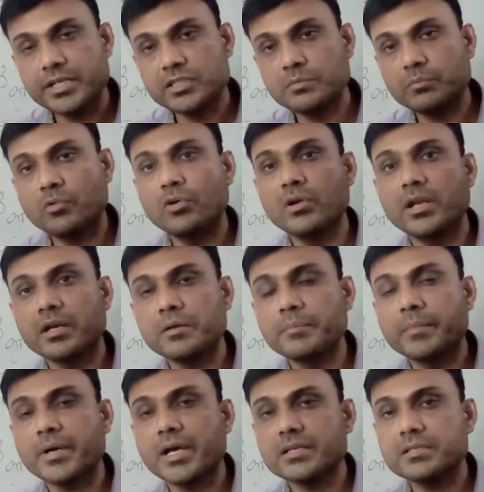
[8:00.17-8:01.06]
is a molar
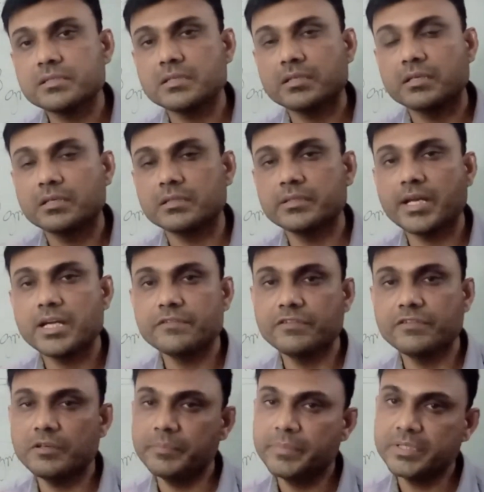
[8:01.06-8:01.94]
mass, that
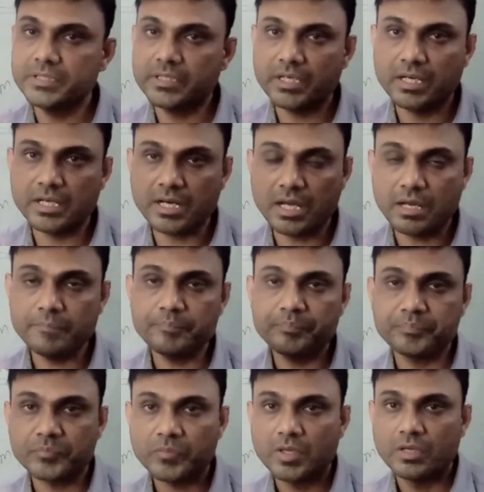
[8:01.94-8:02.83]
will be in the
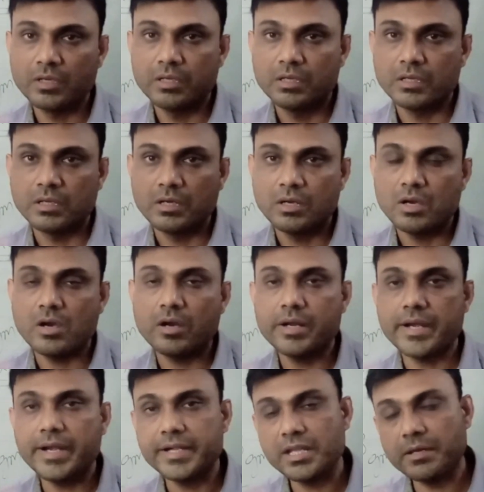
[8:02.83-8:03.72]
gram,
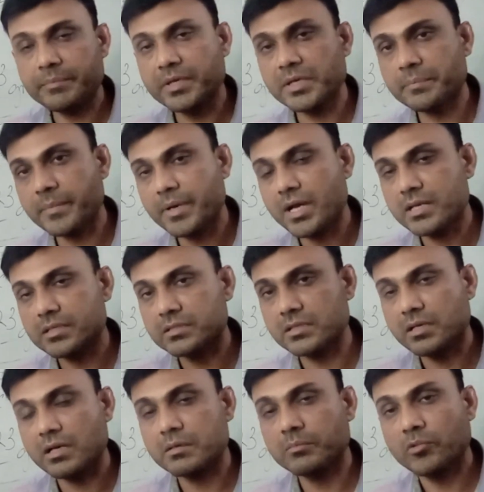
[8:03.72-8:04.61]
or atomic mass
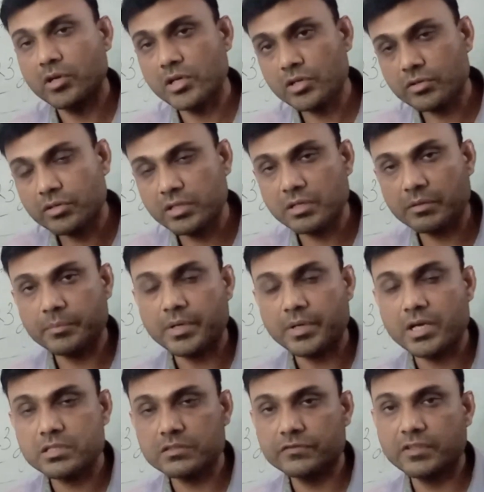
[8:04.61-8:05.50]
or molecular
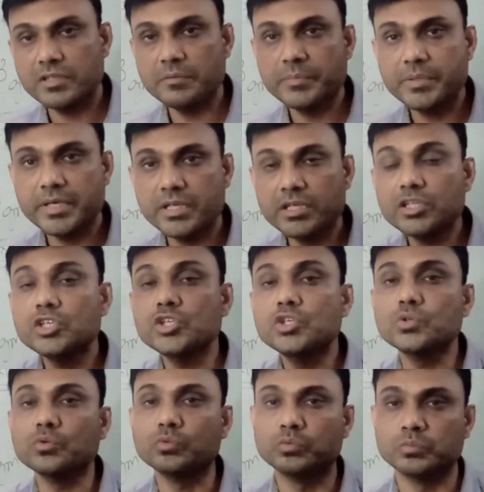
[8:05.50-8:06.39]
mass will be in
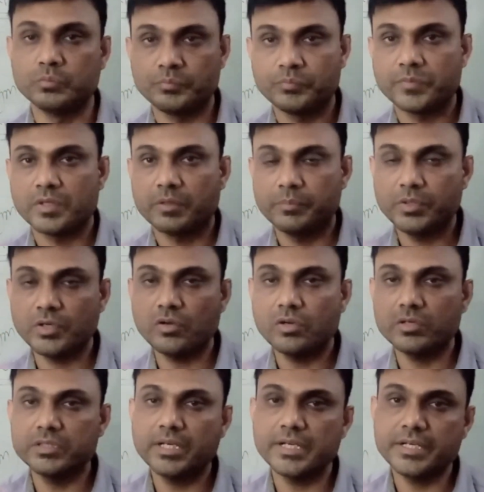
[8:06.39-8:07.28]
U,
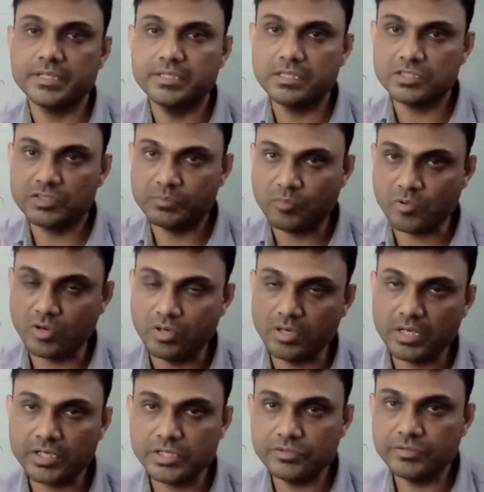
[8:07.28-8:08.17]
because that is a
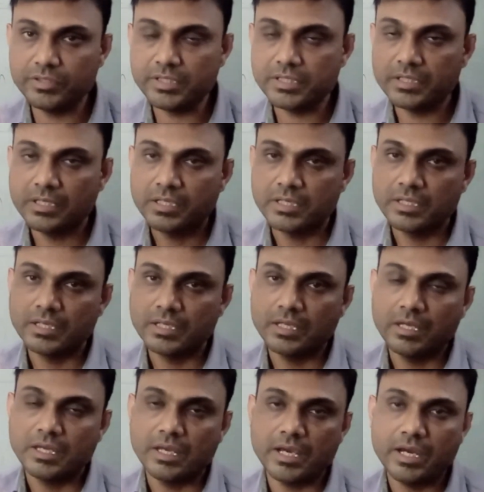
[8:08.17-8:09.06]
smaller unit
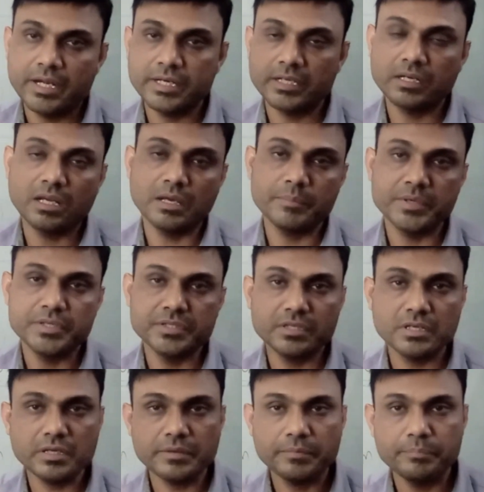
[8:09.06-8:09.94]
and gram is
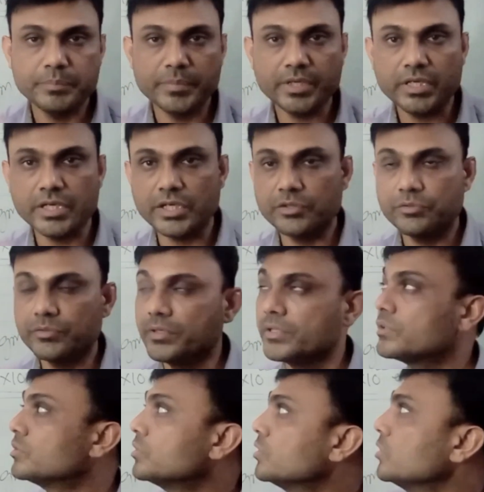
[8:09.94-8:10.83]
a bigger
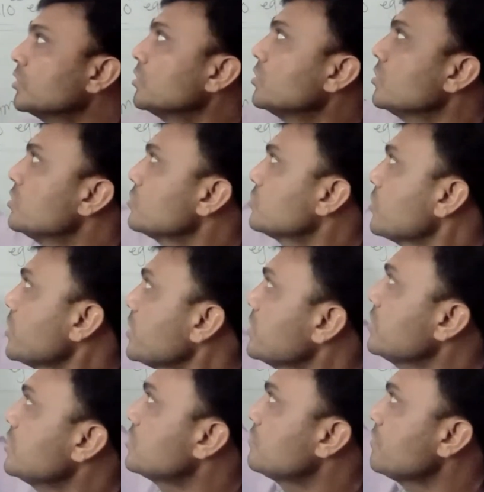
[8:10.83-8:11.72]
unit. So
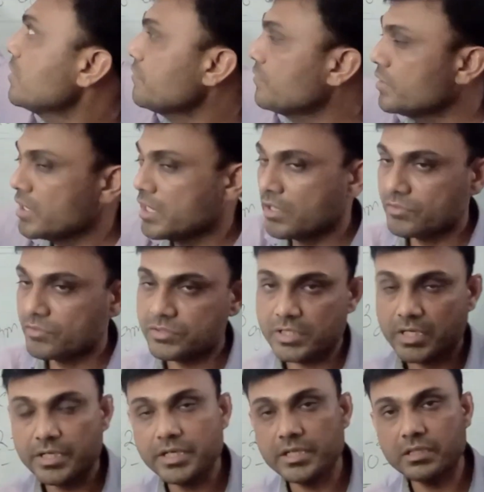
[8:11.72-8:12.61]
in this way we have
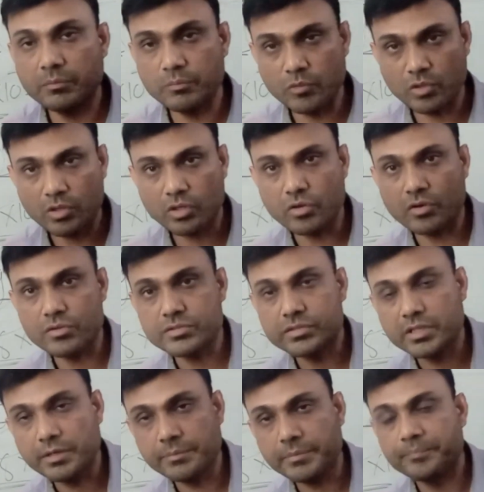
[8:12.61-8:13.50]
studied the mole
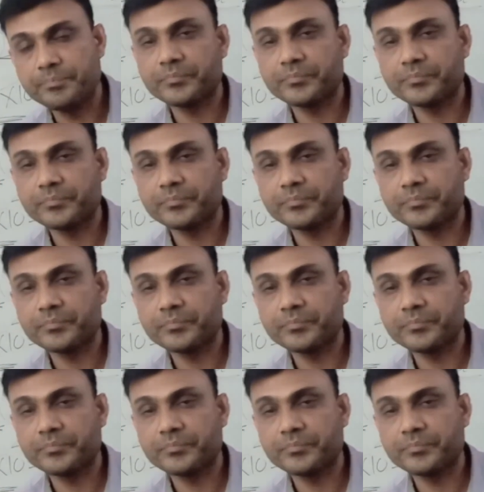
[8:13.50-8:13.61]
concept.